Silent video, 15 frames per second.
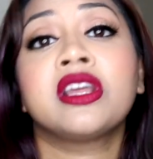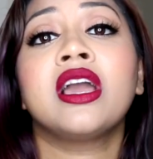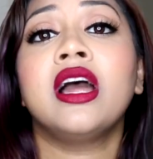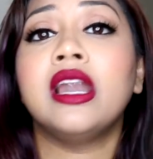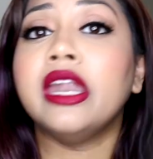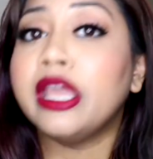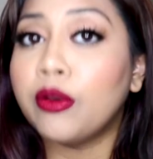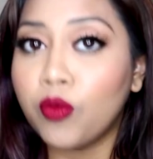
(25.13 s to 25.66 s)

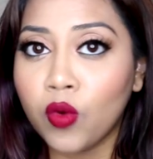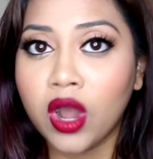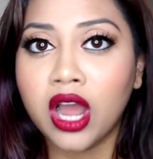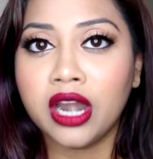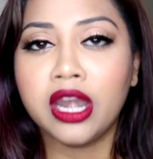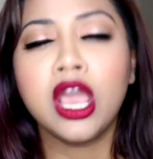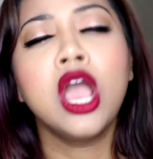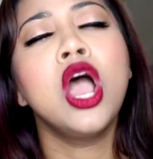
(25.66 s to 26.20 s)
curling
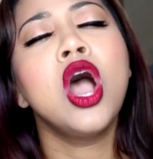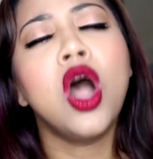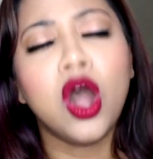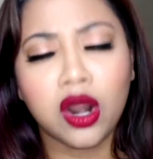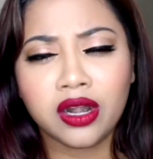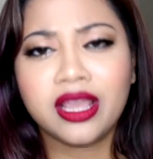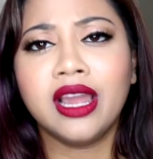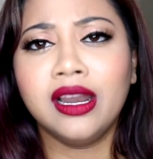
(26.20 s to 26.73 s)
wand
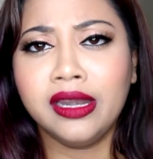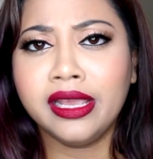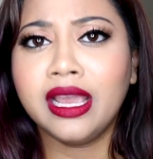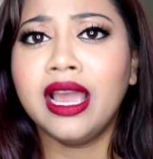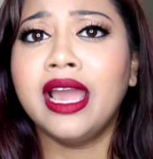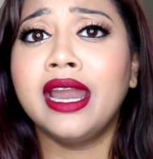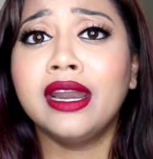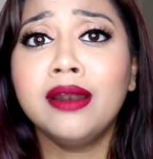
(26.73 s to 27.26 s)
or curling
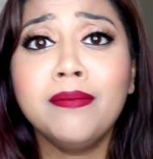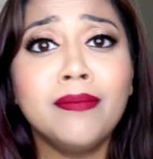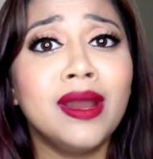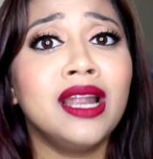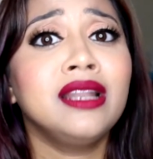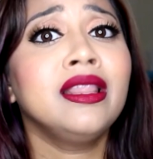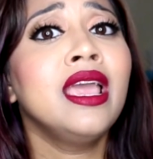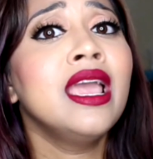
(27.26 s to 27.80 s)
iron,
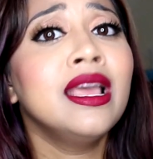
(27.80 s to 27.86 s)
but